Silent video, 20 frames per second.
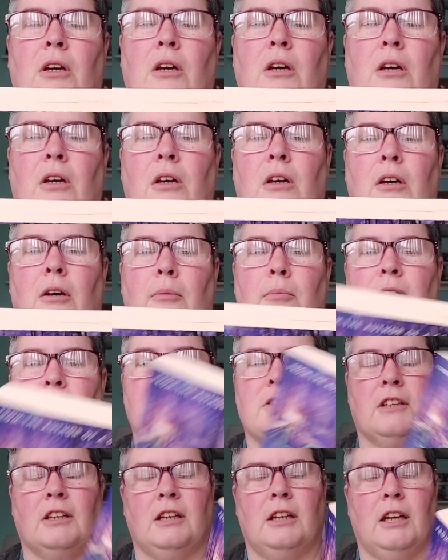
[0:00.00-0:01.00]
um,
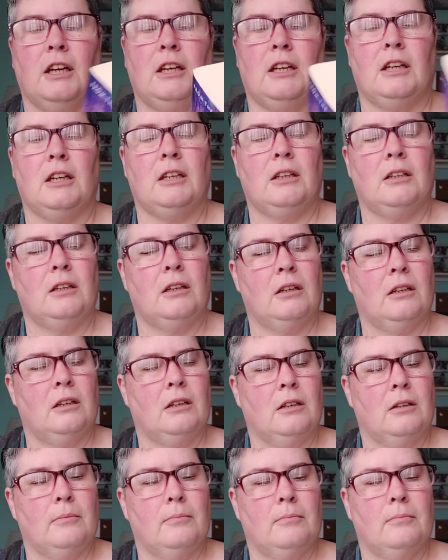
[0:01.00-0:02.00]
it's a Canadian
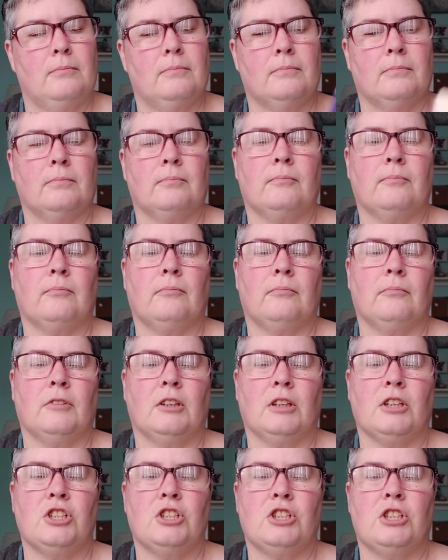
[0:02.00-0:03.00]
um,
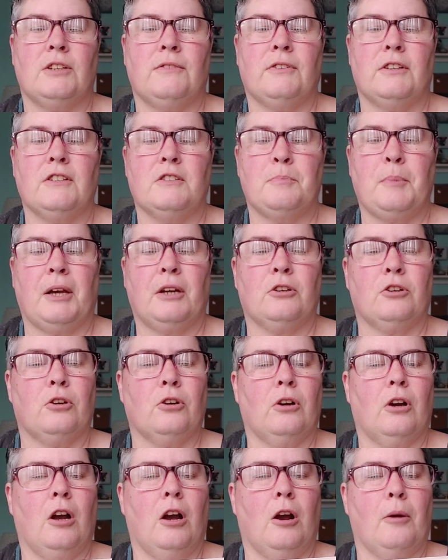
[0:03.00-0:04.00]
Chief
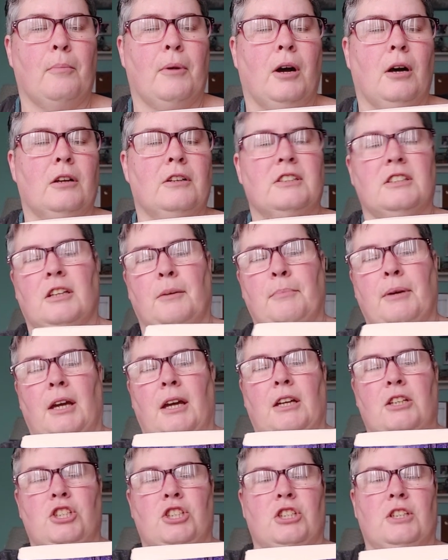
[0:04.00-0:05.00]
Inspector Armand
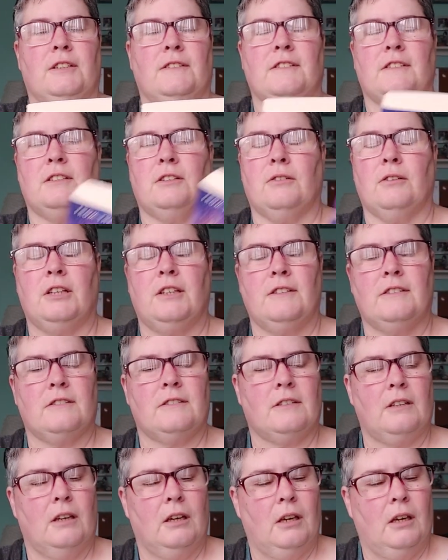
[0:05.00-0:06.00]
Gamache
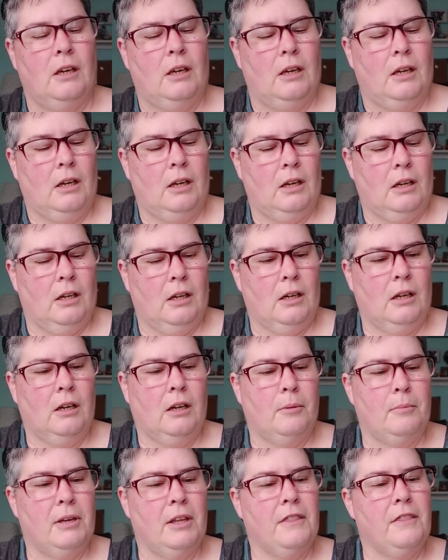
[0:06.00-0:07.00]
series.
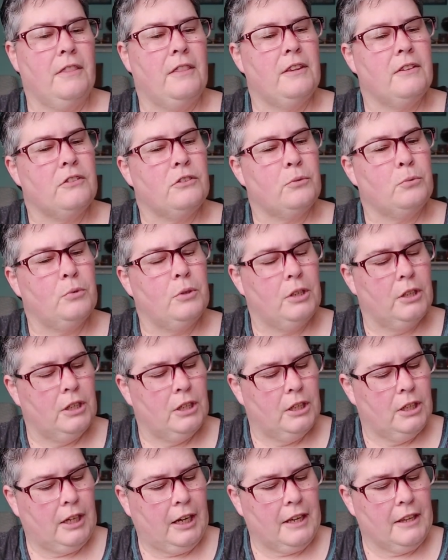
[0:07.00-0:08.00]
Um, and this
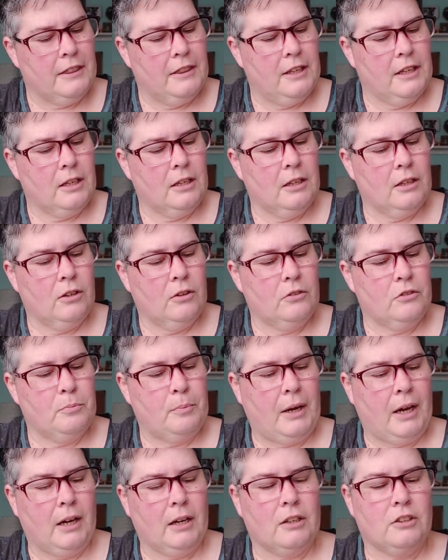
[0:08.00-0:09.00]
one, I think it goes
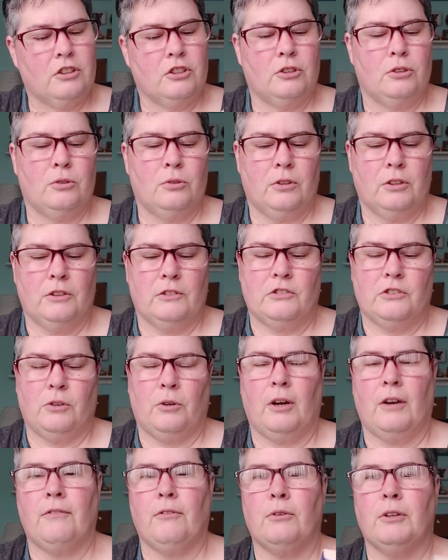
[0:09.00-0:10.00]
back to, so
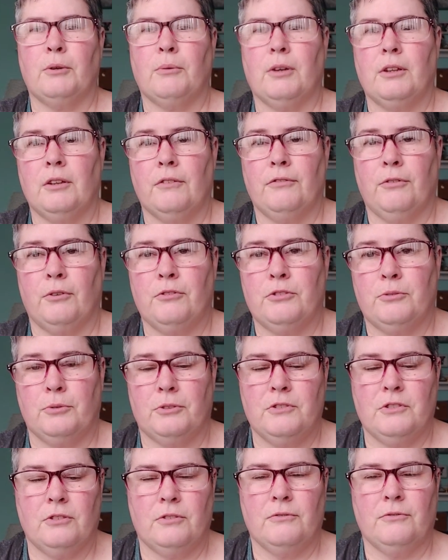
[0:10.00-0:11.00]
I've only read the first one
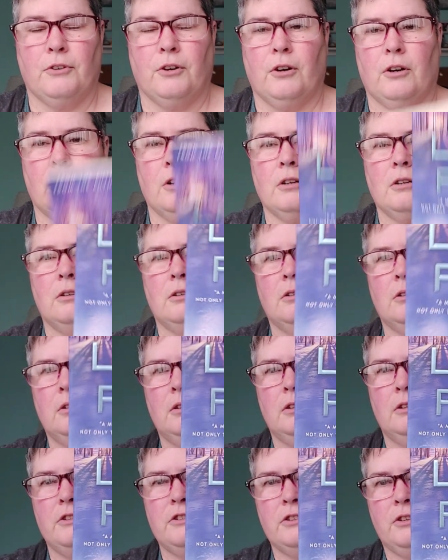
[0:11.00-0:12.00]
so far,
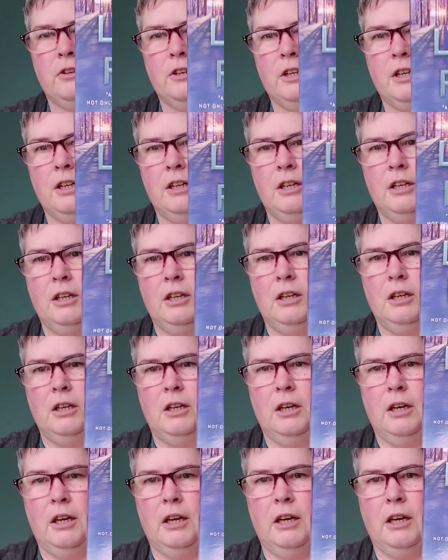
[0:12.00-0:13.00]
sorry,
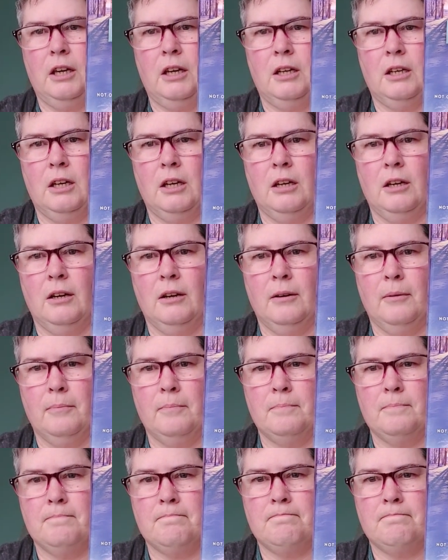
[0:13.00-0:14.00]
and um,